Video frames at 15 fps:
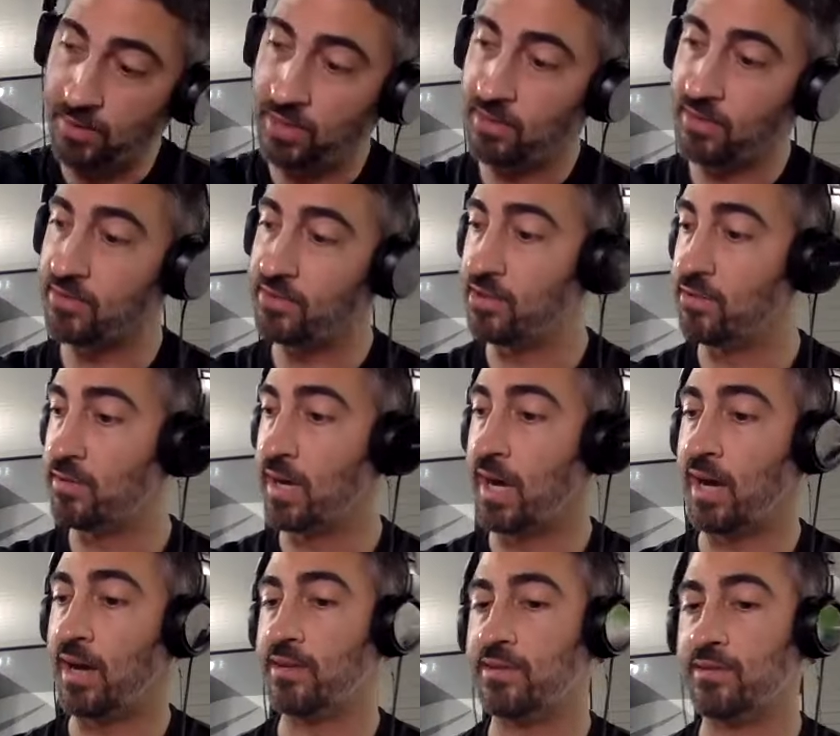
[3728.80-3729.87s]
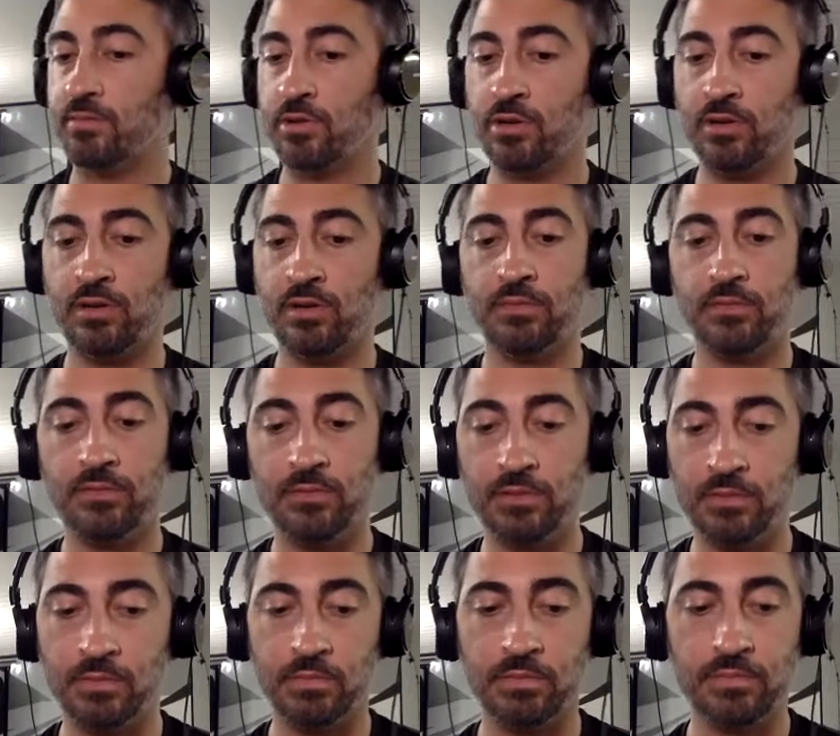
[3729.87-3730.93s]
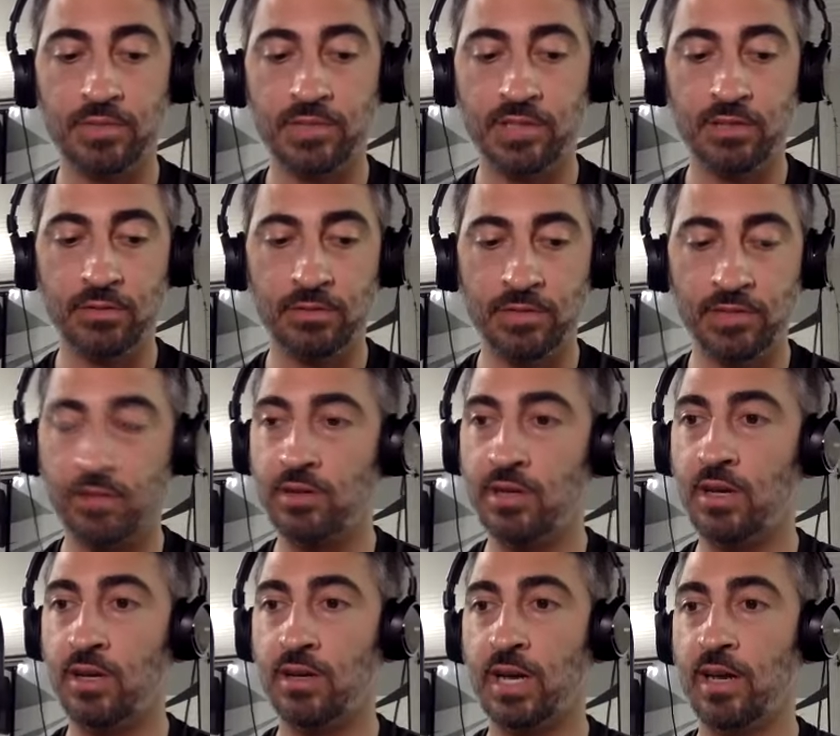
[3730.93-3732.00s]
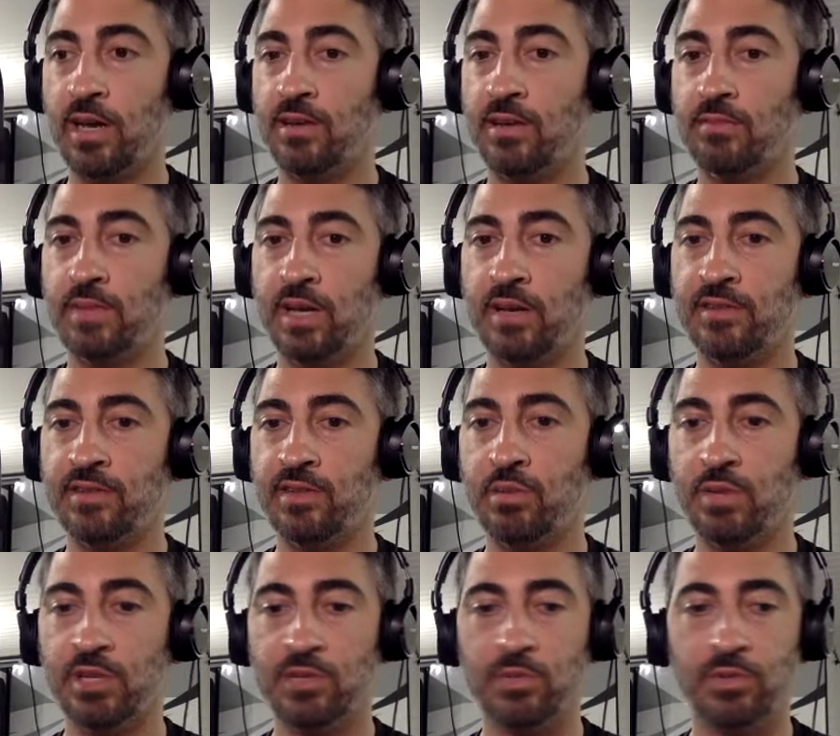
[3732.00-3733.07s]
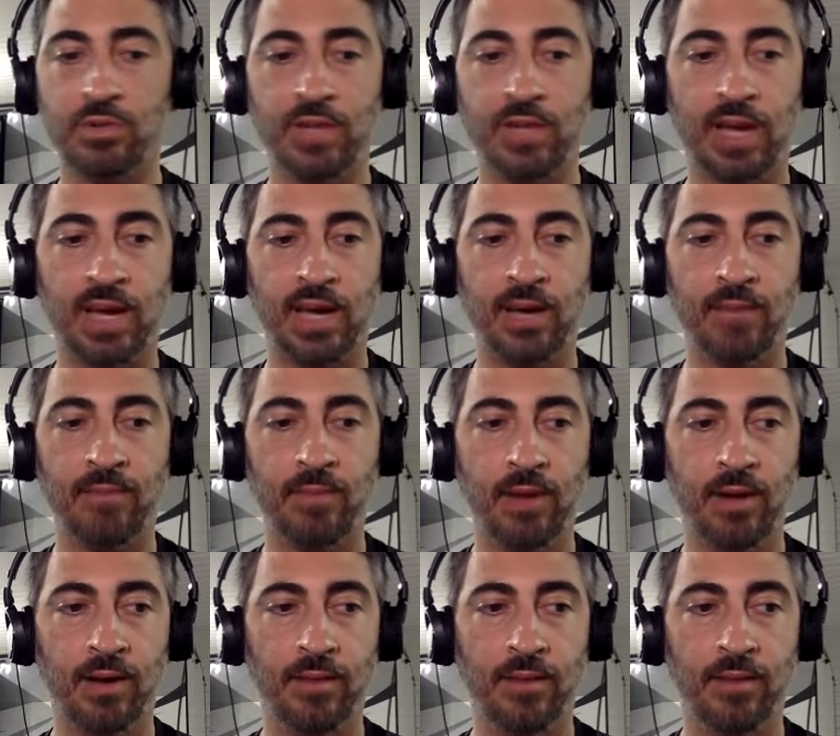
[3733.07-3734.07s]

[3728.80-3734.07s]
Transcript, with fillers: I mean, those two guys were still so young, had so much more time.